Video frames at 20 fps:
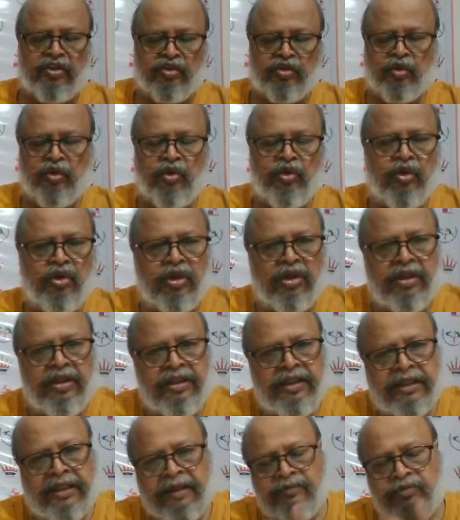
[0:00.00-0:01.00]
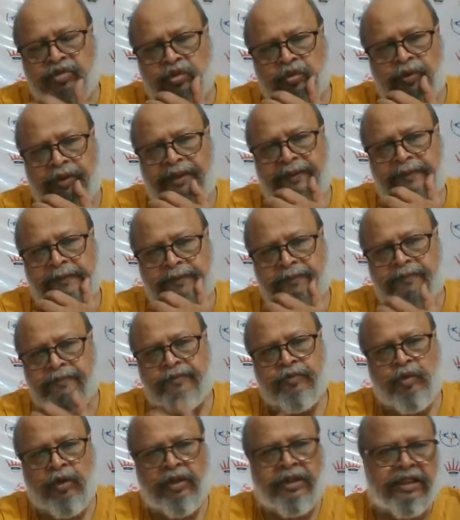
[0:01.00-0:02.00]
So he comes queen.
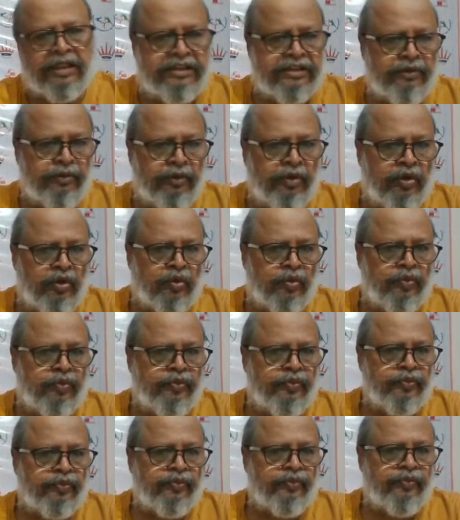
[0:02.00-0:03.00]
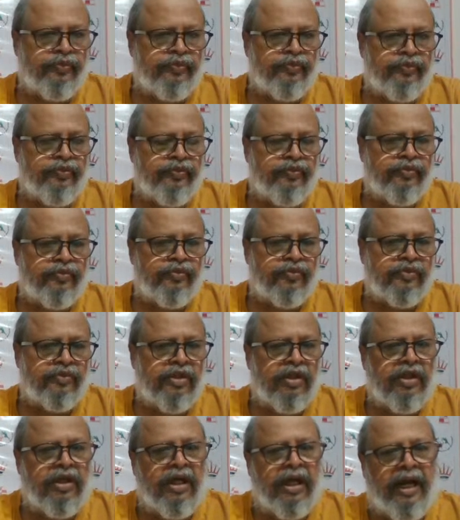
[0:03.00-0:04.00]
What else he will do?
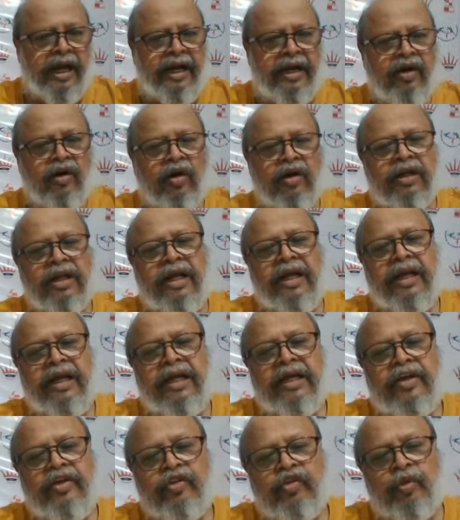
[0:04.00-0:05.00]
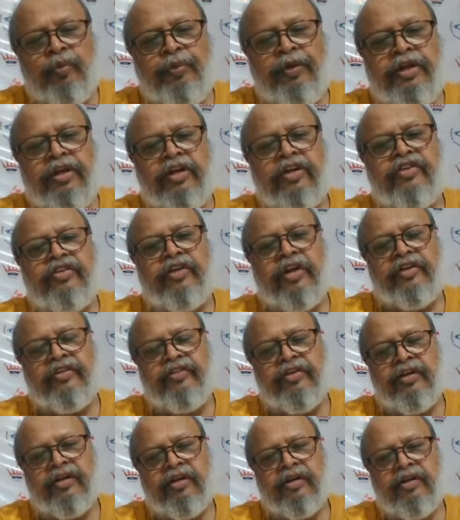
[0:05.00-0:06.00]
And got a superior
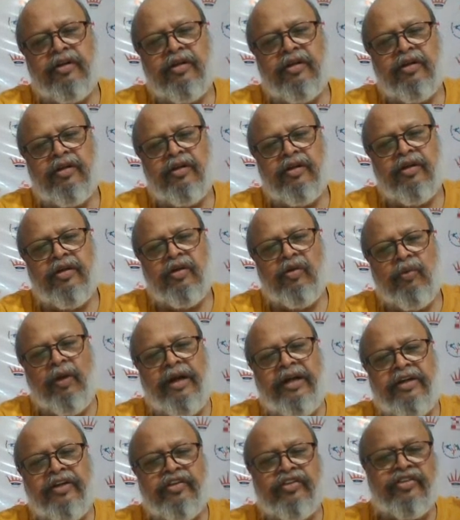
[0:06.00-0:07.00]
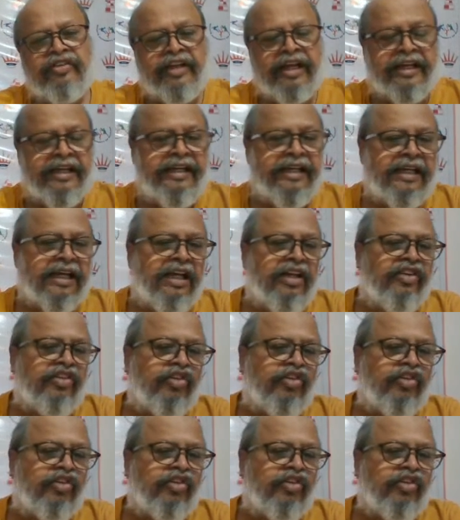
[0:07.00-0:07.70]
structure. White is technically